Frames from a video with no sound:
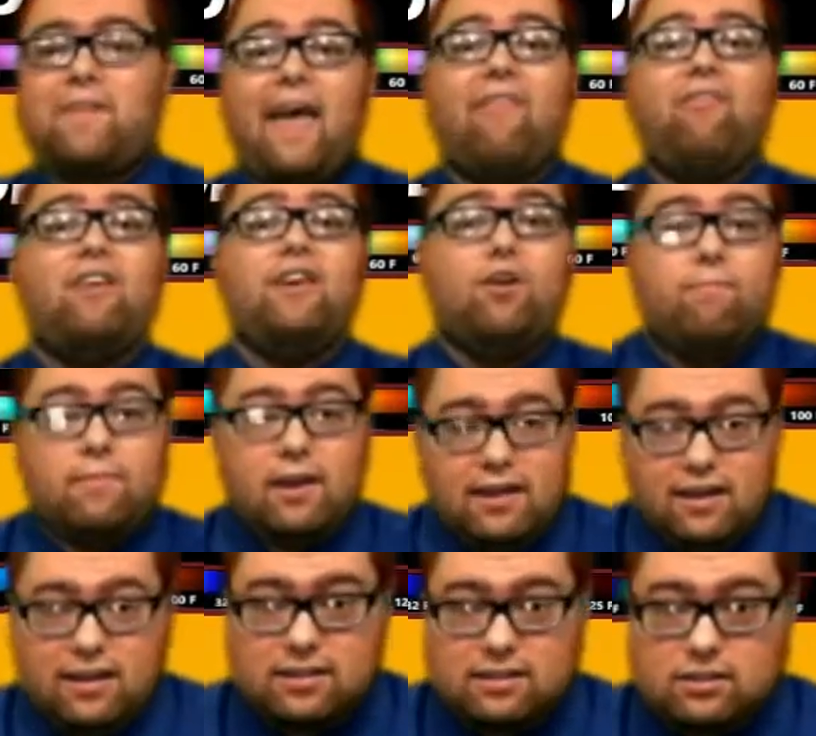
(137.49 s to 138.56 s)
and the
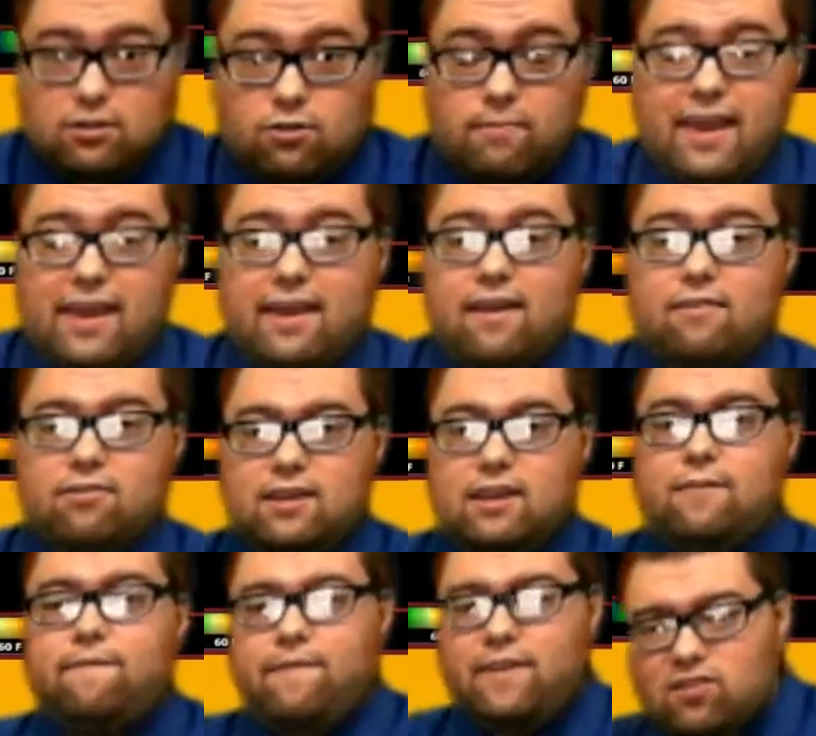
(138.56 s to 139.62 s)
humidity to make it
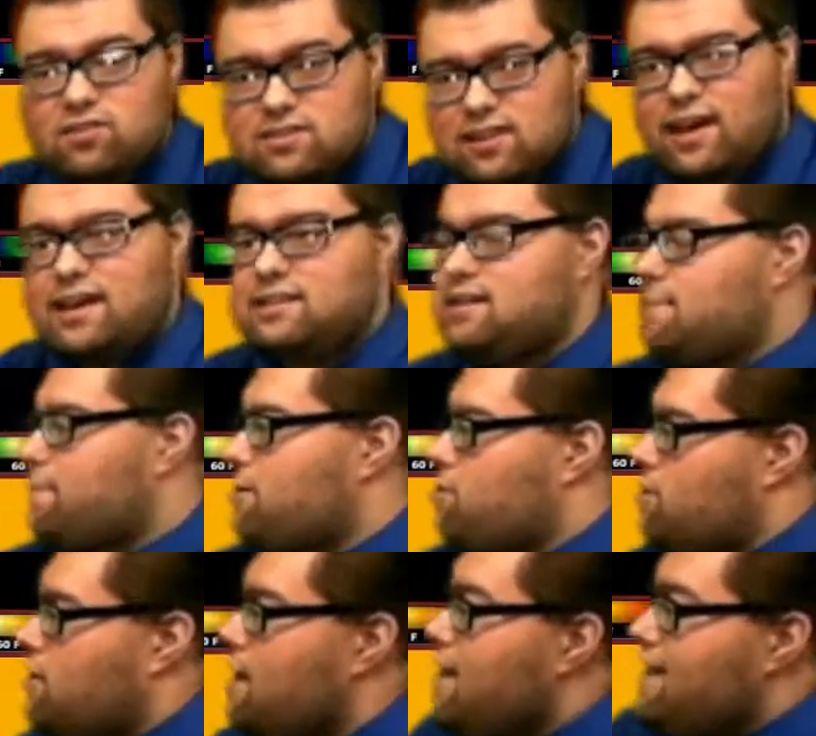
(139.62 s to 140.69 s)
the feels like
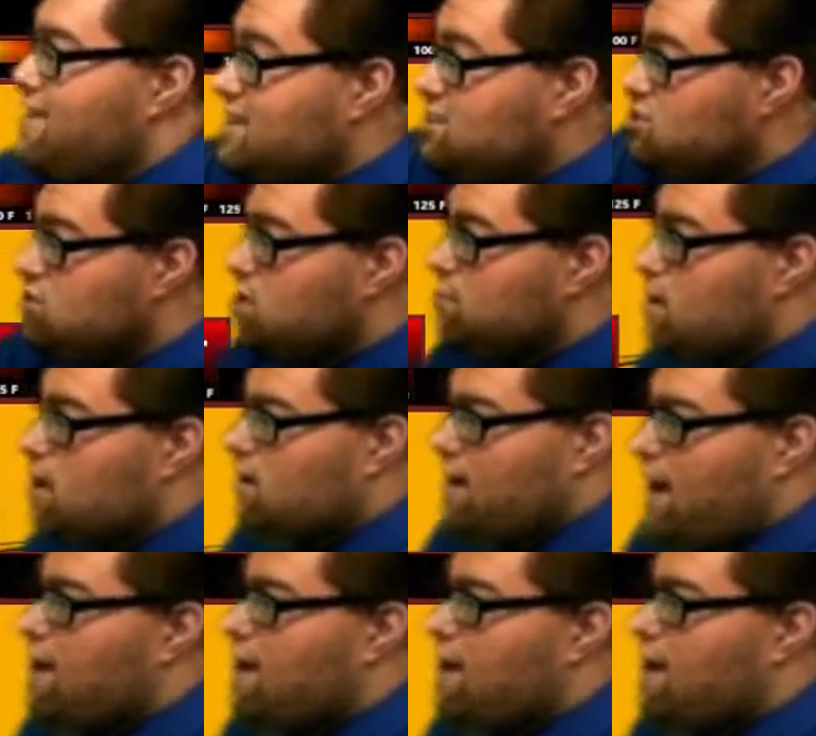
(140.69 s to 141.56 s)
temperature. This is tomorrow